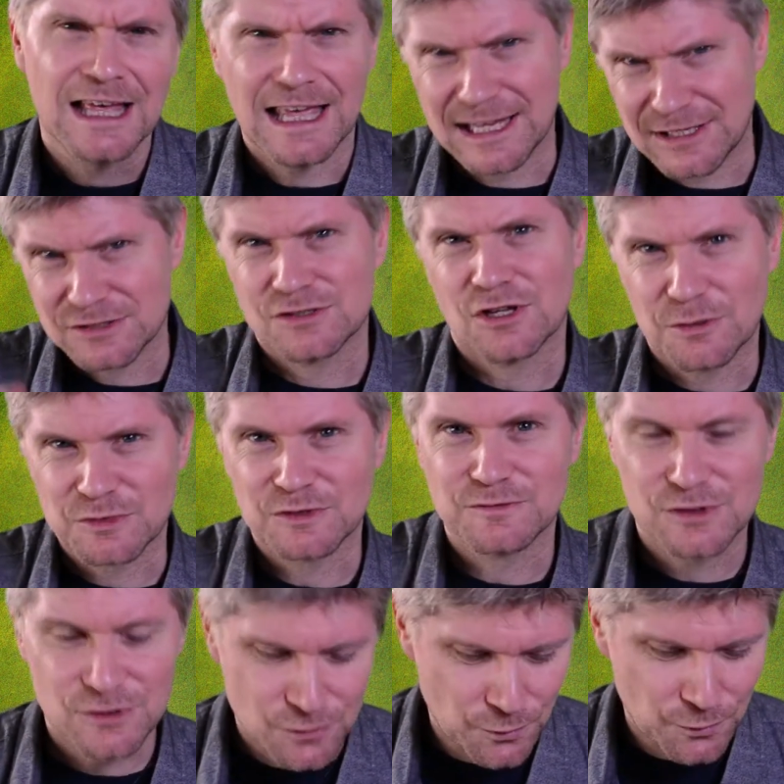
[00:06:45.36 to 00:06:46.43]
in terms of
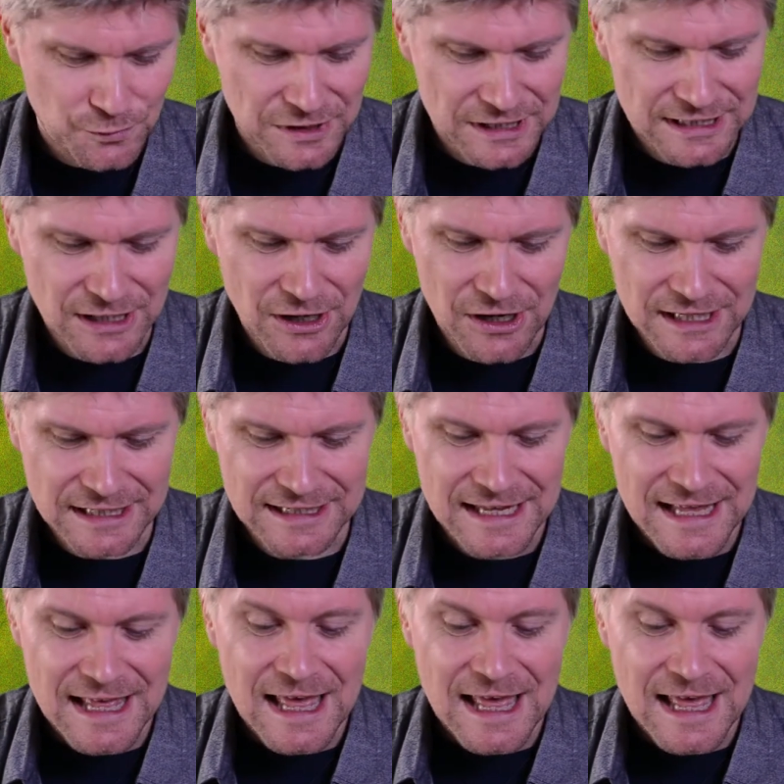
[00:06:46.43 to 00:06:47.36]
storyline.